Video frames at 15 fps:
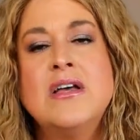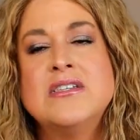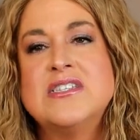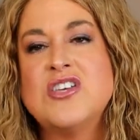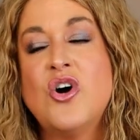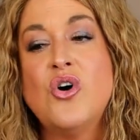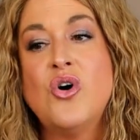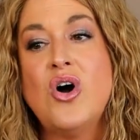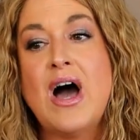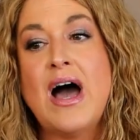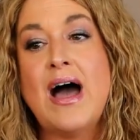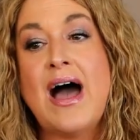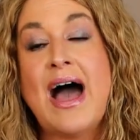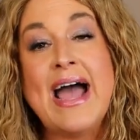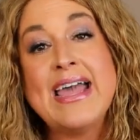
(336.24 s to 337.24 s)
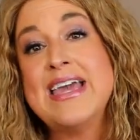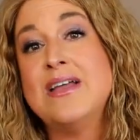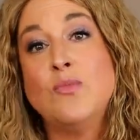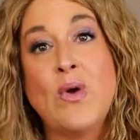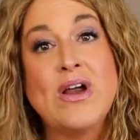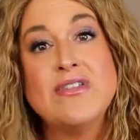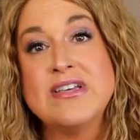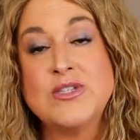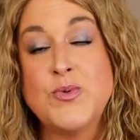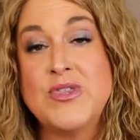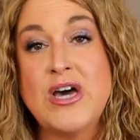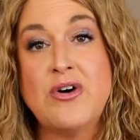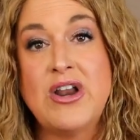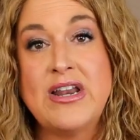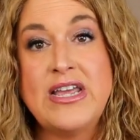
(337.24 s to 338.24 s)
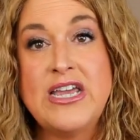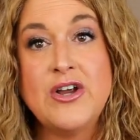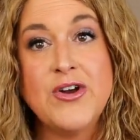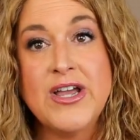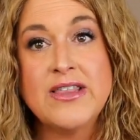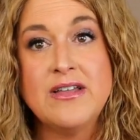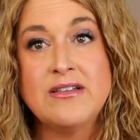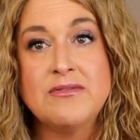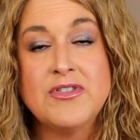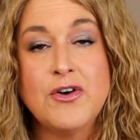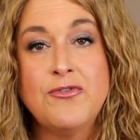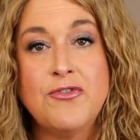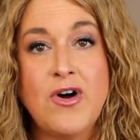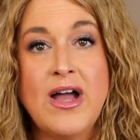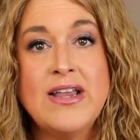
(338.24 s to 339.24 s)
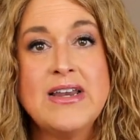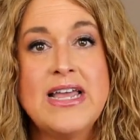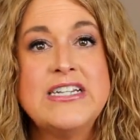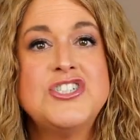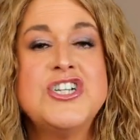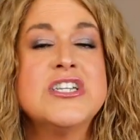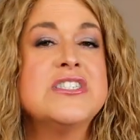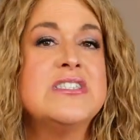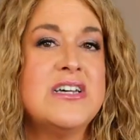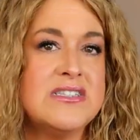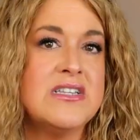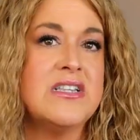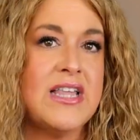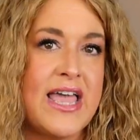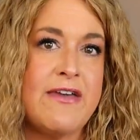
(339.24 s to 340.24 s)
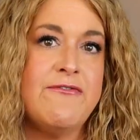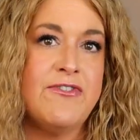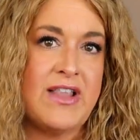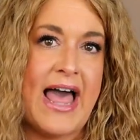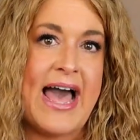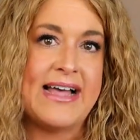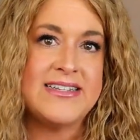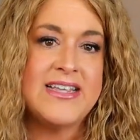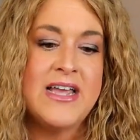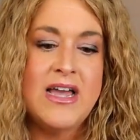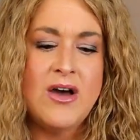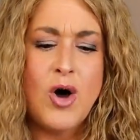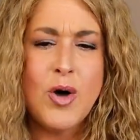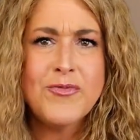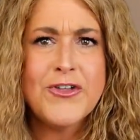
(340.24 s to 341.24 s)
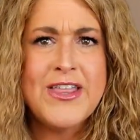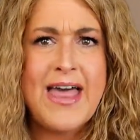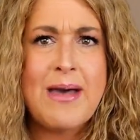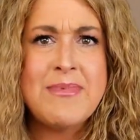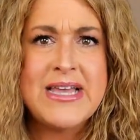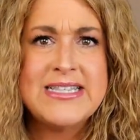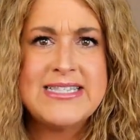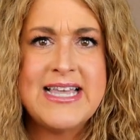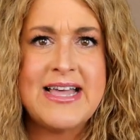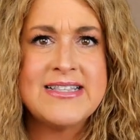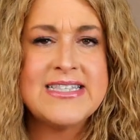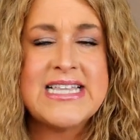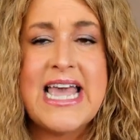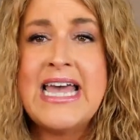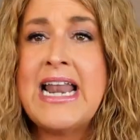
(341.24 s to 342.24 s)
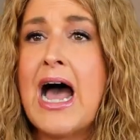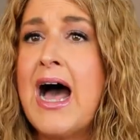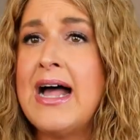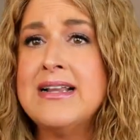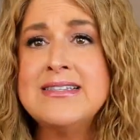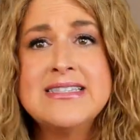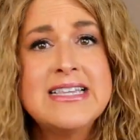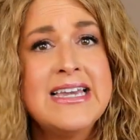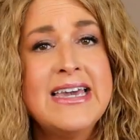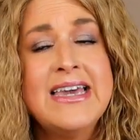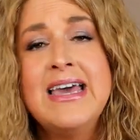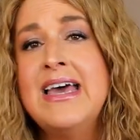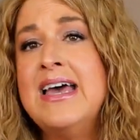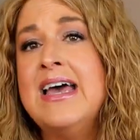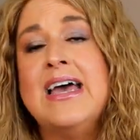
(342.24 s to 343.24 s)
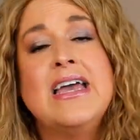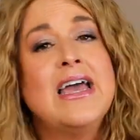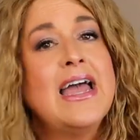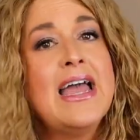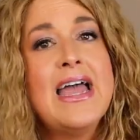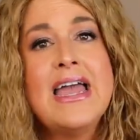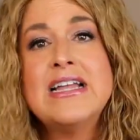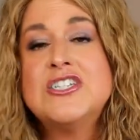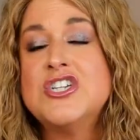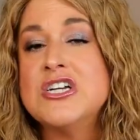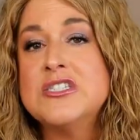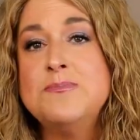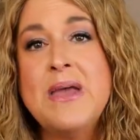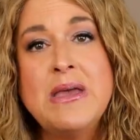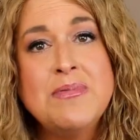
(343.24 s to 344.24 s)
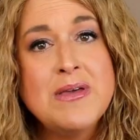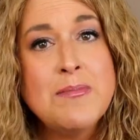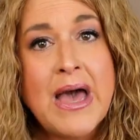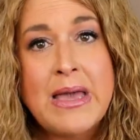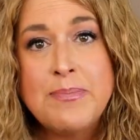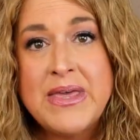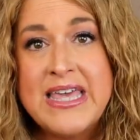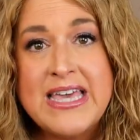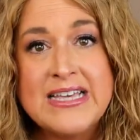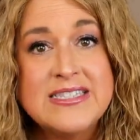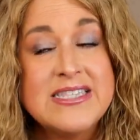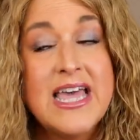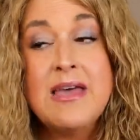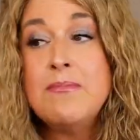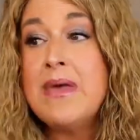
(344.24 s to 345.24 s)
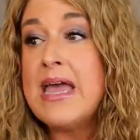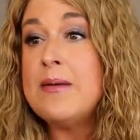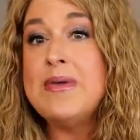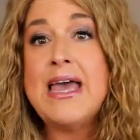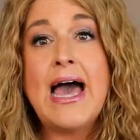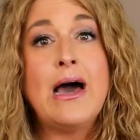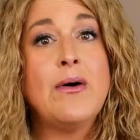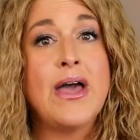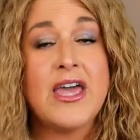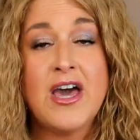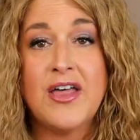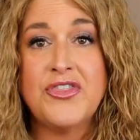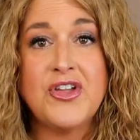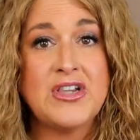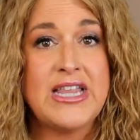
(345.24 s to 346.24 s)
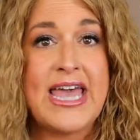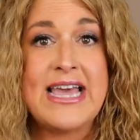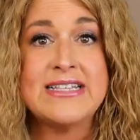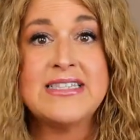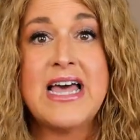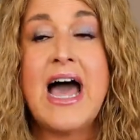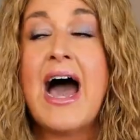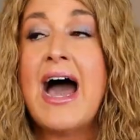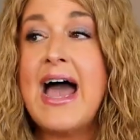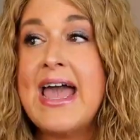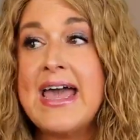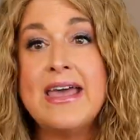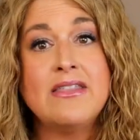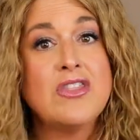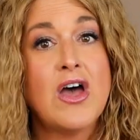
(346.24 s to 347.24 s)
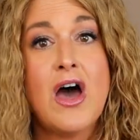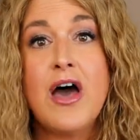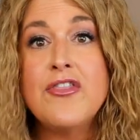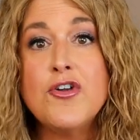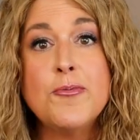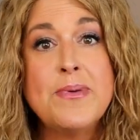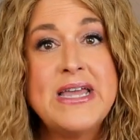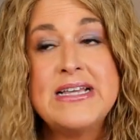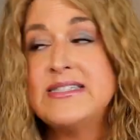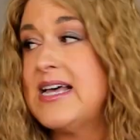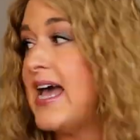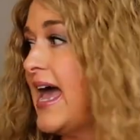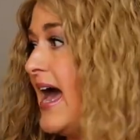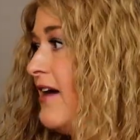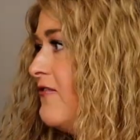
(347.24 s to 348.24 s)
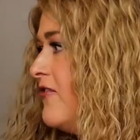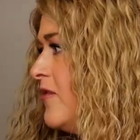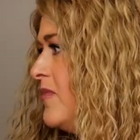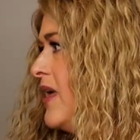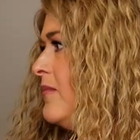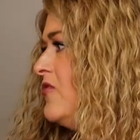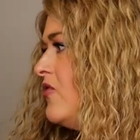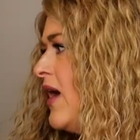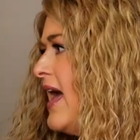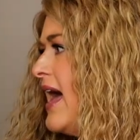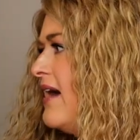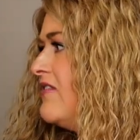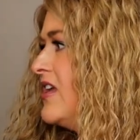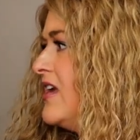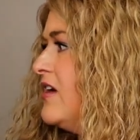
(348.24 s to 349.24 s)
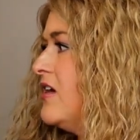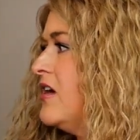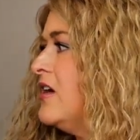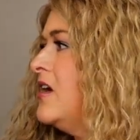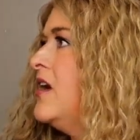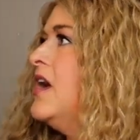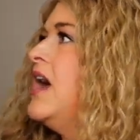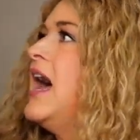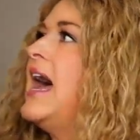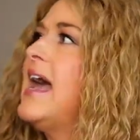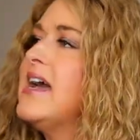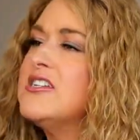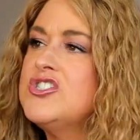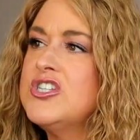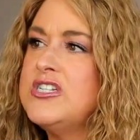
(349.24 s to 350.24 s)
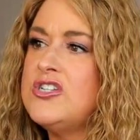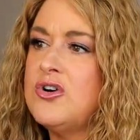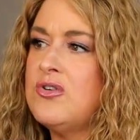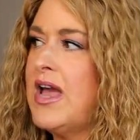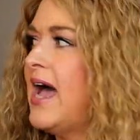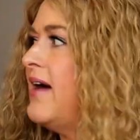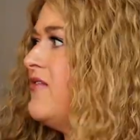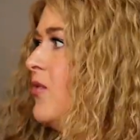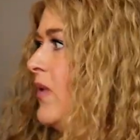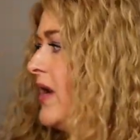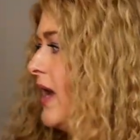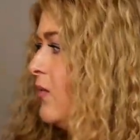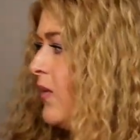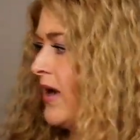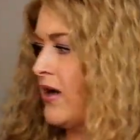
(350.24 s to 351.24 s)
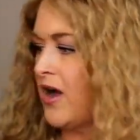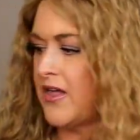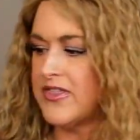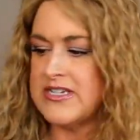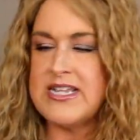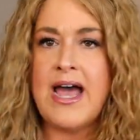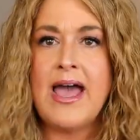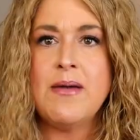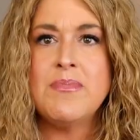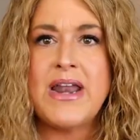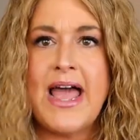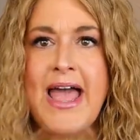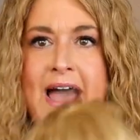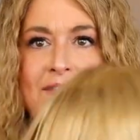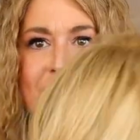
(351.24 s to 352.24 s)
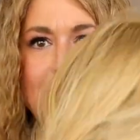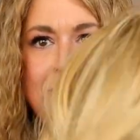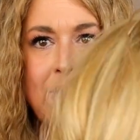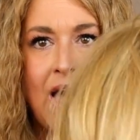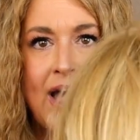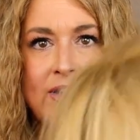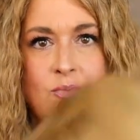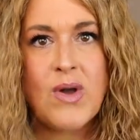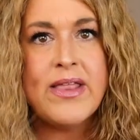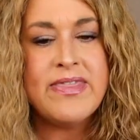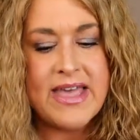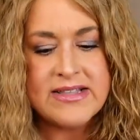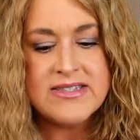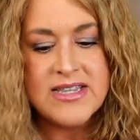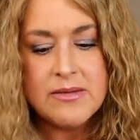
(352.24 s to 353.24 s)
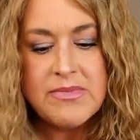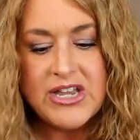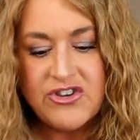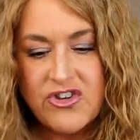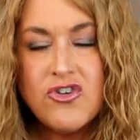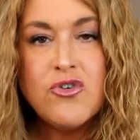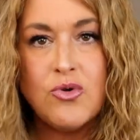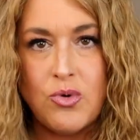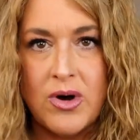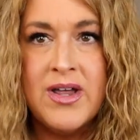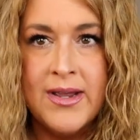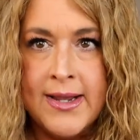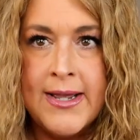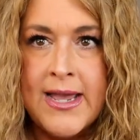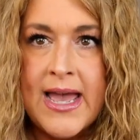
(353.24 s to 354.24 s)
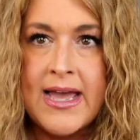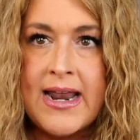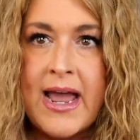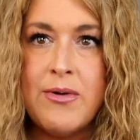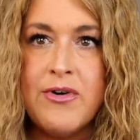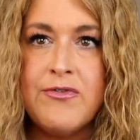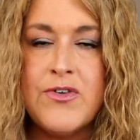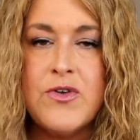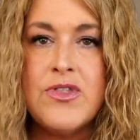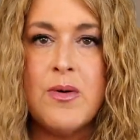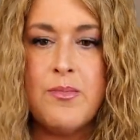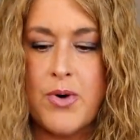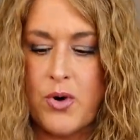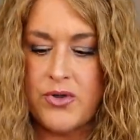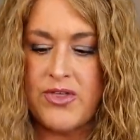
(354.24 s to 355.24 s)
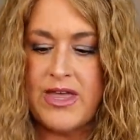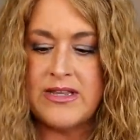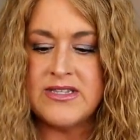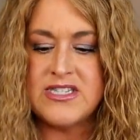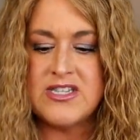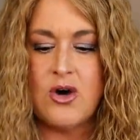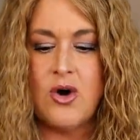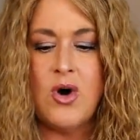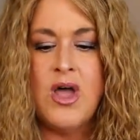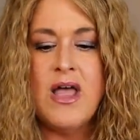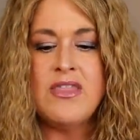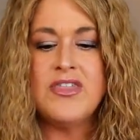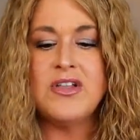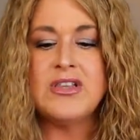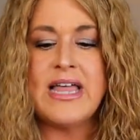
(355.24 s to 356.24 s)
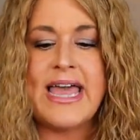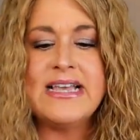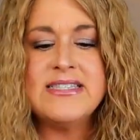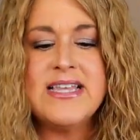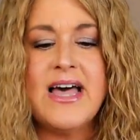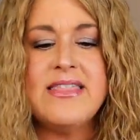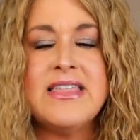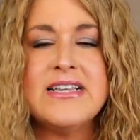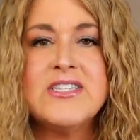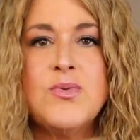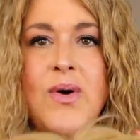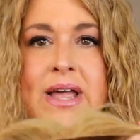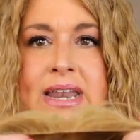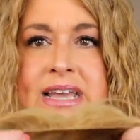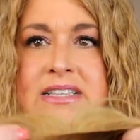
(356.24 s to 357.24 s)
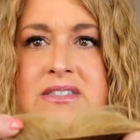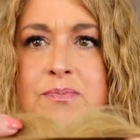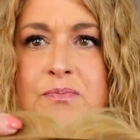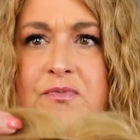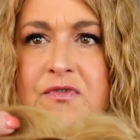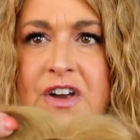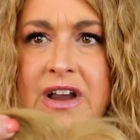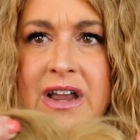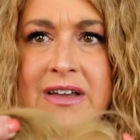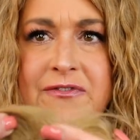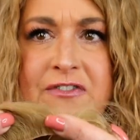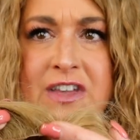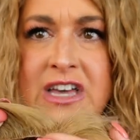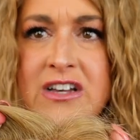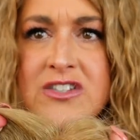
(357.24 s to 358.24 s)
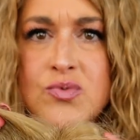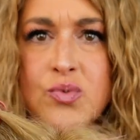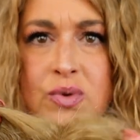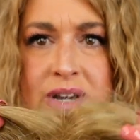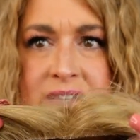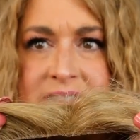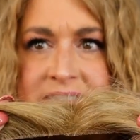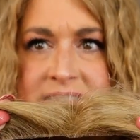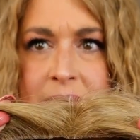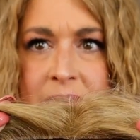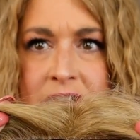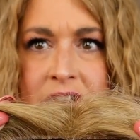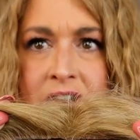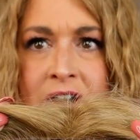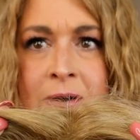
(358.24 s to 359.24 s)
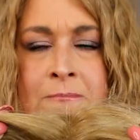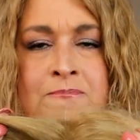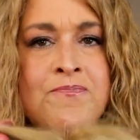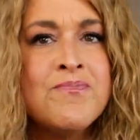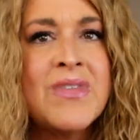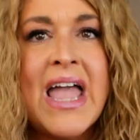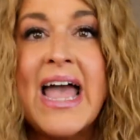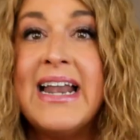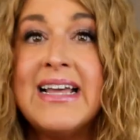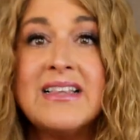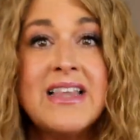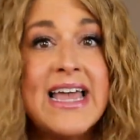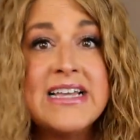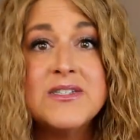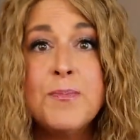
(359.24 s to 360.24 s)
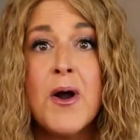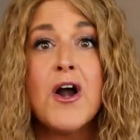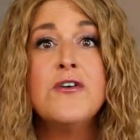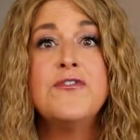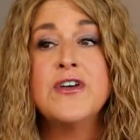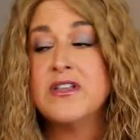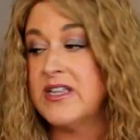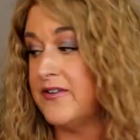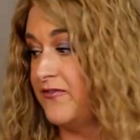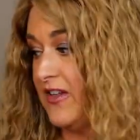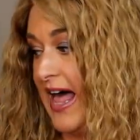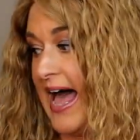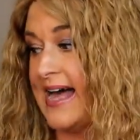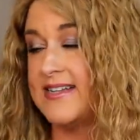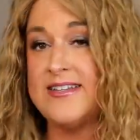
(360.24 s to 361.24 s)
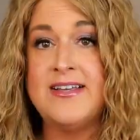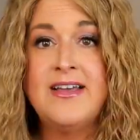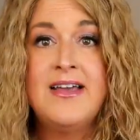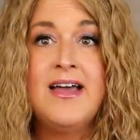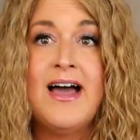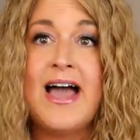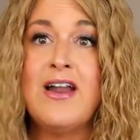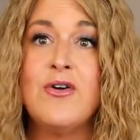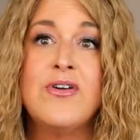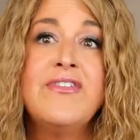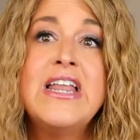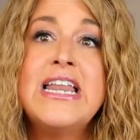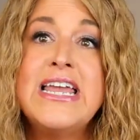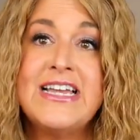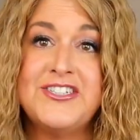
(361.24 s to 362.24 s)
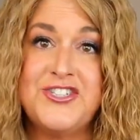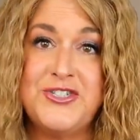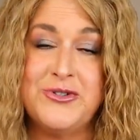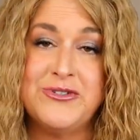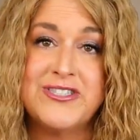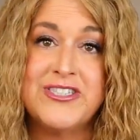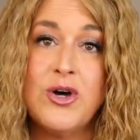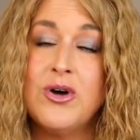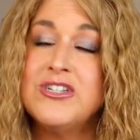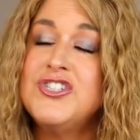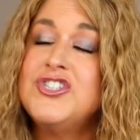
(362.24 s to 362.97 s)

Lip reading: So I can wear this without adhering the front. It just doesn't lay flat. Hopefully that makes sense. And honestly, it just may be my piece. It may be how I cut the lace. The other piece I have from them, do I have it here? I actually don't have the one I wear all the time, but I have the blonde one. They had sent me two, and I reviewed them both. And so the lace on this one it feels real similar, and it lays perfectly flat. I don't have any issues. So